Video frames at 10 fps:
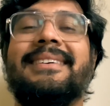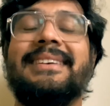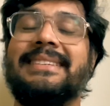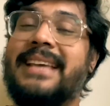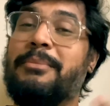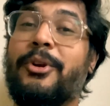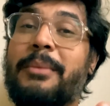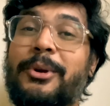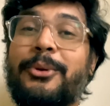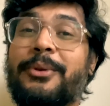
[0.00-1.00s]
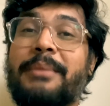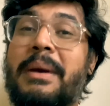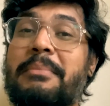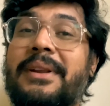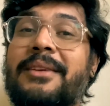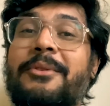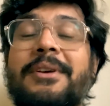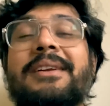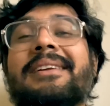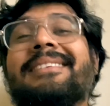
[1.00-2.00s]
see, I'm not able to remember the
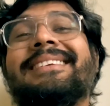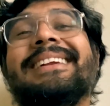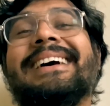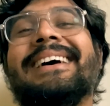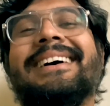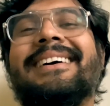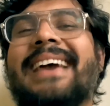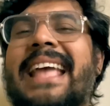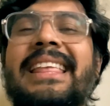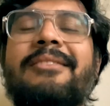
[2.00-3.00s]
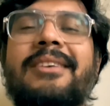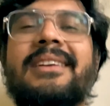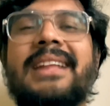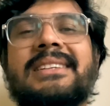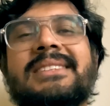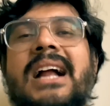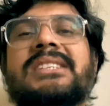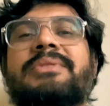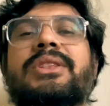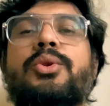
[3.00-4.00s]
word. Any word that
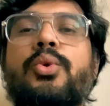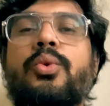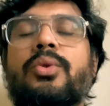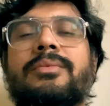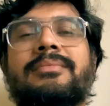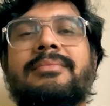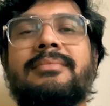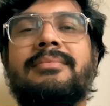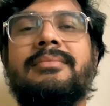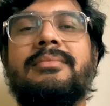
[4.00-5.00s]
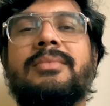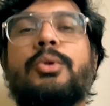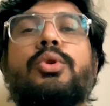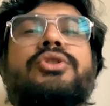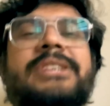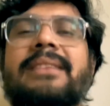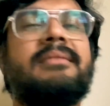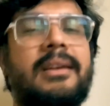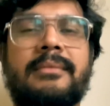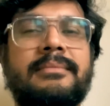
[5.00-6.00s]
starts with ku.
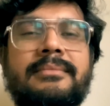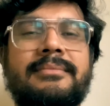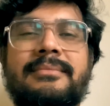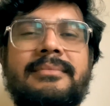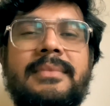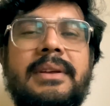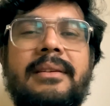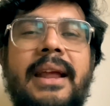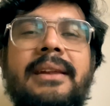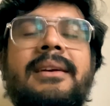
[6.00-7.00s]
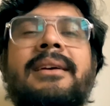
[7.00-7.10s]
Kurukshetra, right?